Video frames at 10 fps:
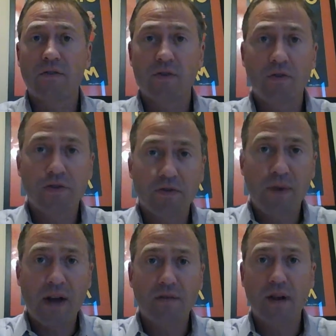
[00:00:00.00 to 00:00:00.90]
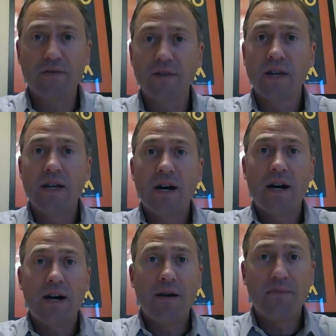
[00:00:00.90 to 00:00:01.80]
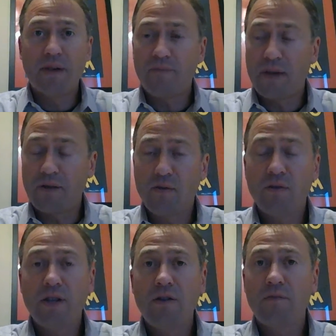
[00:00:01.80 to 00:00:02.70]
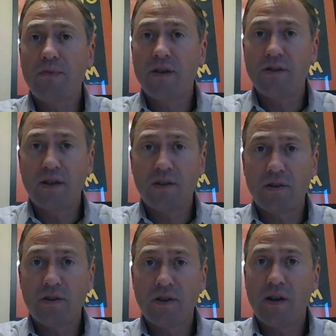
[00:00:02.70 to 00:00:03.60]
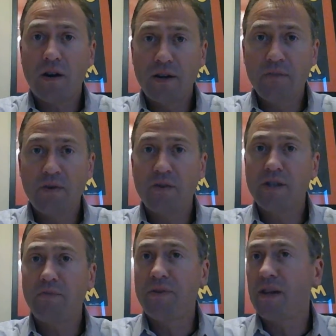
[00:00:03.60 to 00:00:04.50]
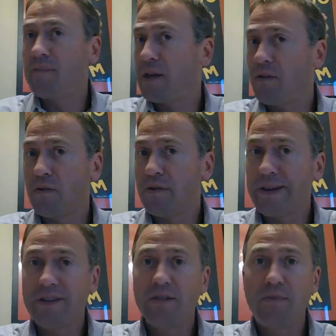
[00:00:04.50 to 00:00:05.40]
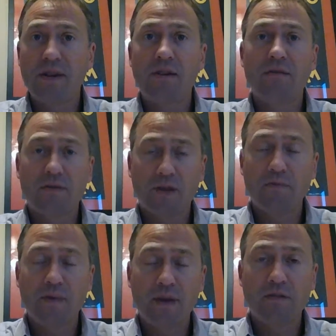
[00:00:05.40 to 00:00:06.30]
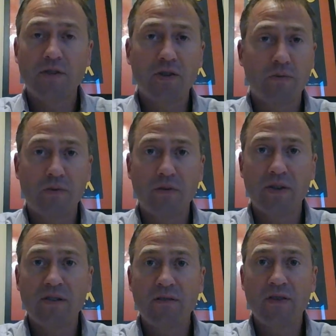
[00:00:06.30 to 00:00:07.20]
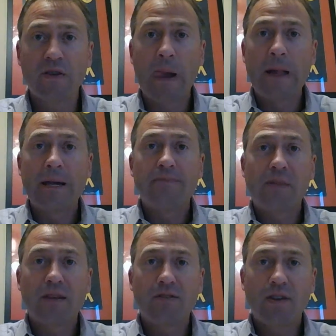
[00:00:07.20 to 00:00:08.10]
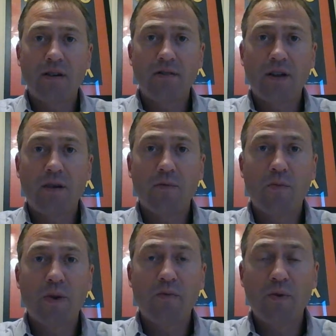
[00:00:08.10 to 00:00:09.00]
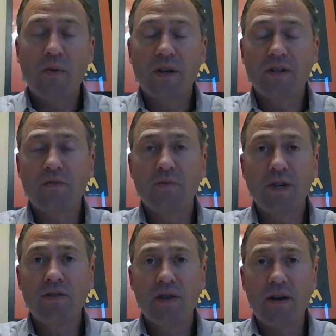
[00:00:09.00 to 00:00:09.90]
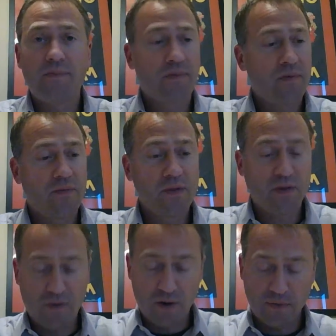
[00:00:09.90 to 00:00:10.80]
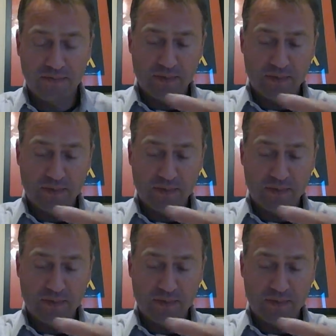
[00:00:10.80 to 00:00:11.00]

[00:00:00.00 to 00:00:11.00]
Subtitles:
cultural backgrounds, be it minority or be it that they are immigrants but they may already speak English or broken English, is that when we want to reach them, first of all,